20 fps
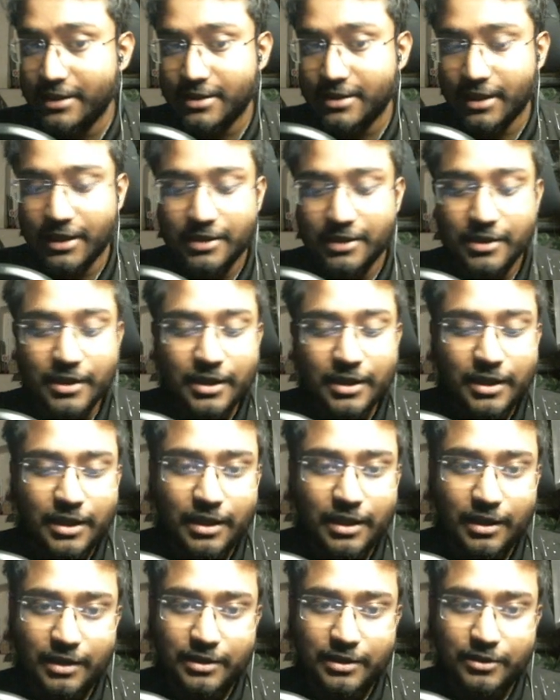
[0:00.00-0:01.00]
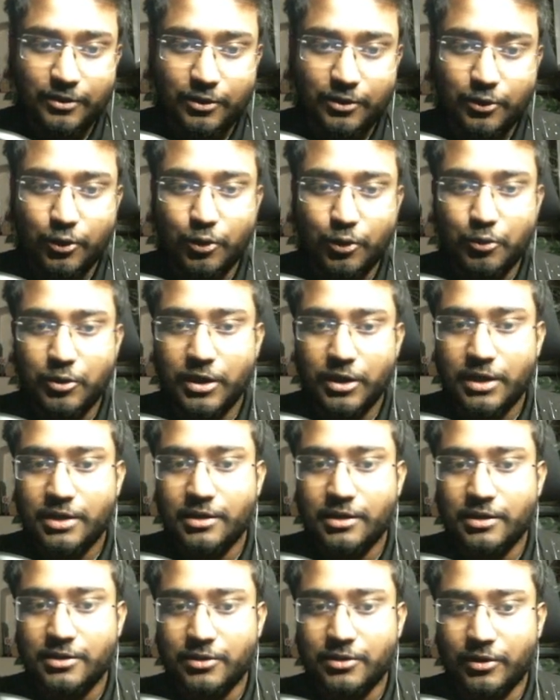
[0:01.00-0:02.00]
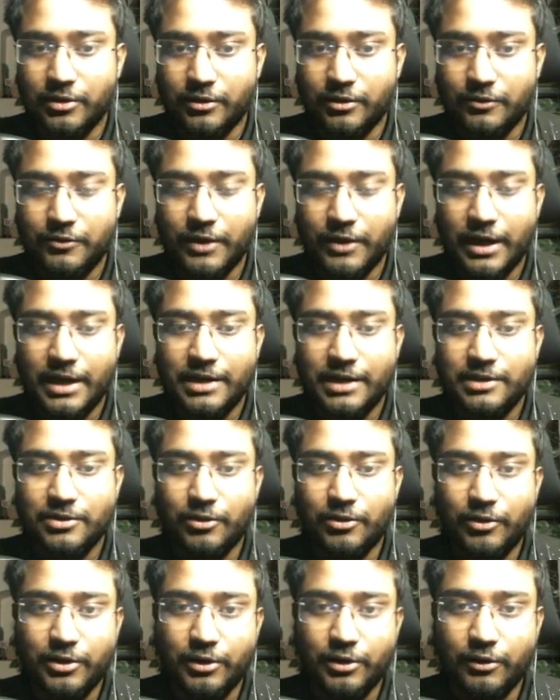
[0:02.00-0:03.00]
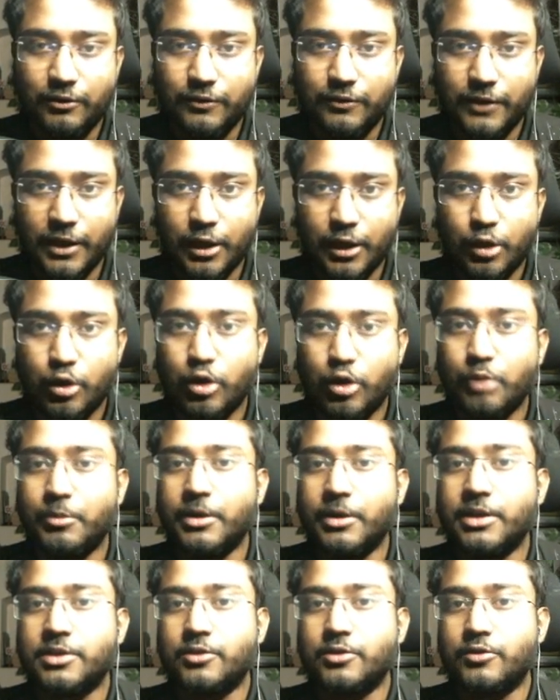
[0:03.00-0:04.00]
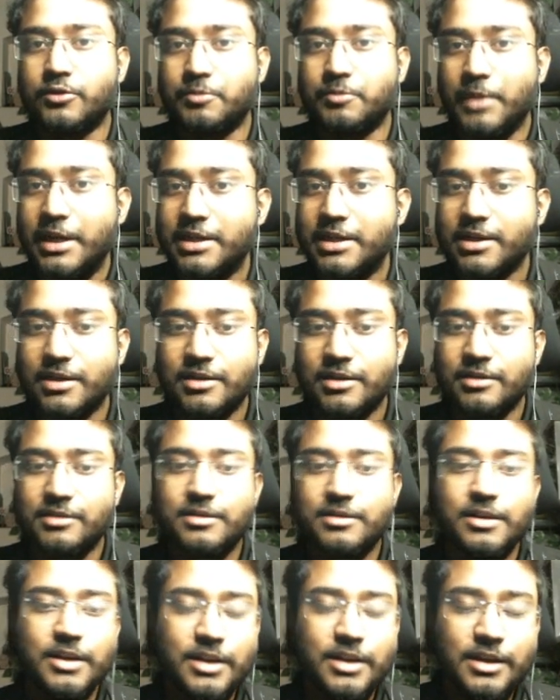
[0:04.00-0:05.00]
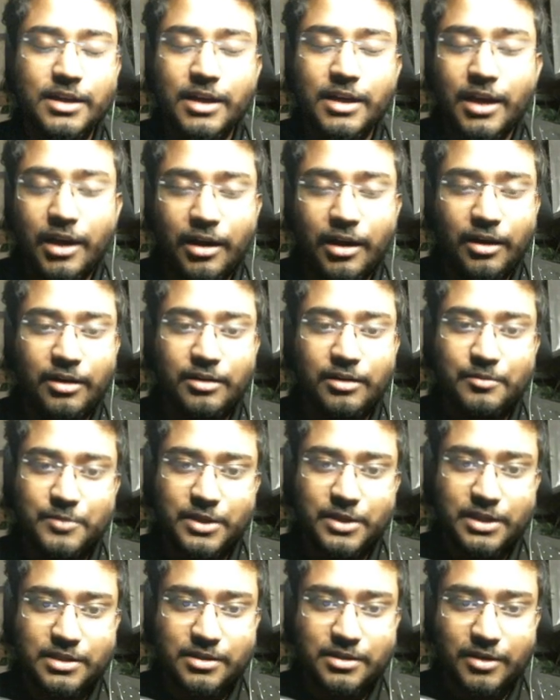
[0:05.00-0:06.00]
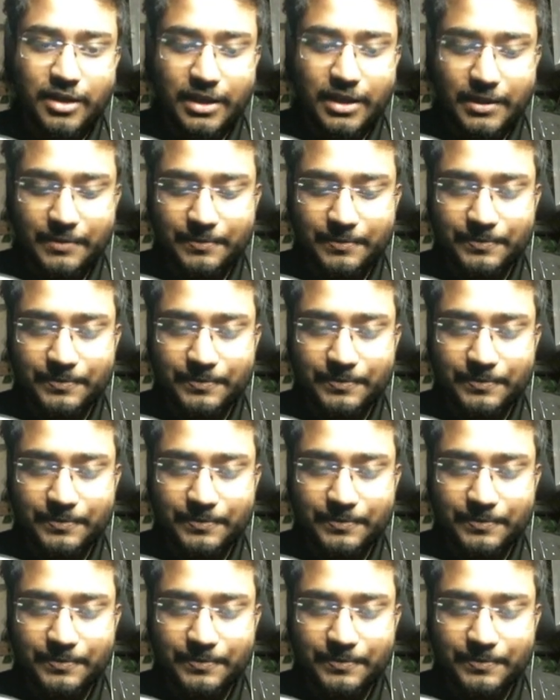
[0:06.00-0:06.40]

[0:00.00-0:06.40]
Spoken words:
and your co-workers or your friends or your fellow open source maintainers, all of these. Okay,